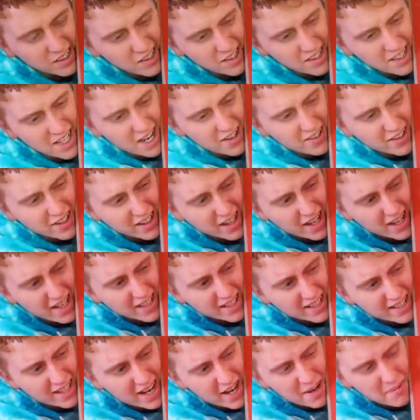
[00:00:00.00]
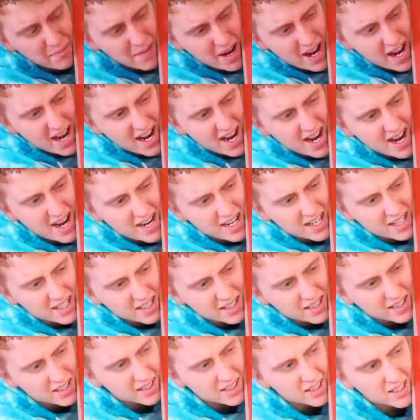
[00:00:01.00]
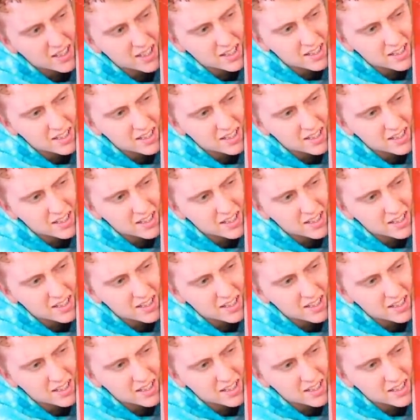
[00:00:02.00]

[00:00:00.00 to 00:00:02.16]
You're never gonna get me! Ah!